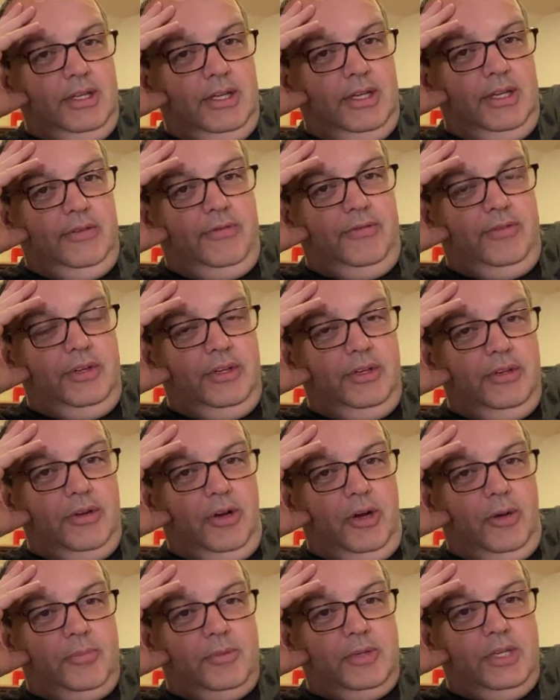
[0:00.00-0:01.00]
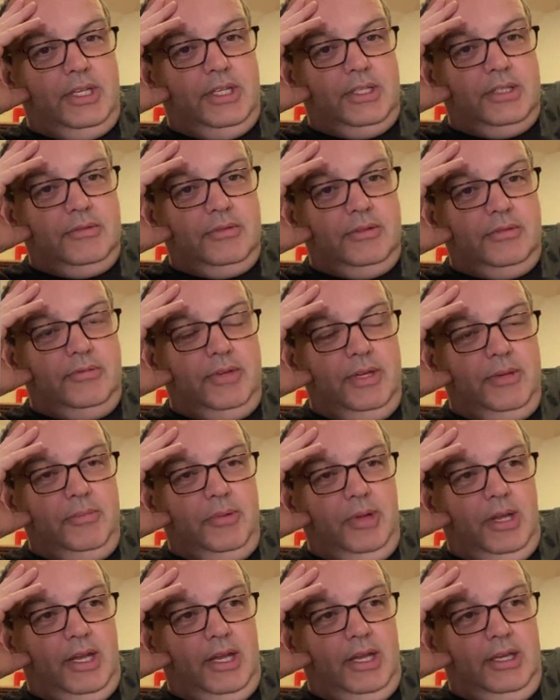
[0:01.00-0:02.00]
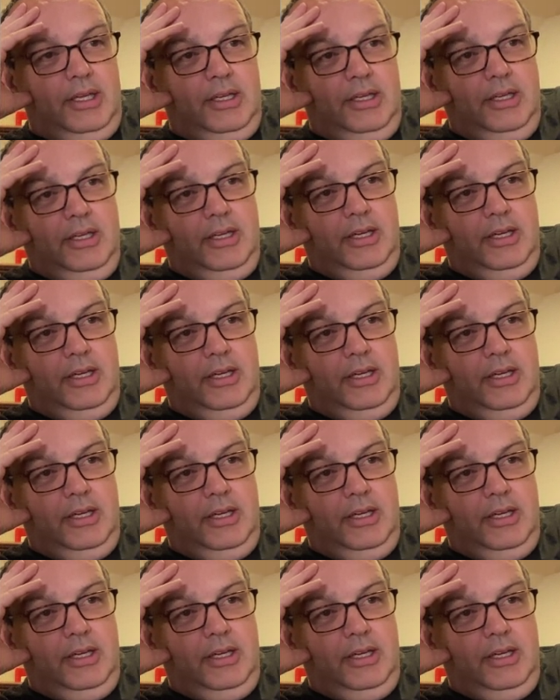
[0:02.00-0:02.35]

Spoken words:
If you opt into a replay,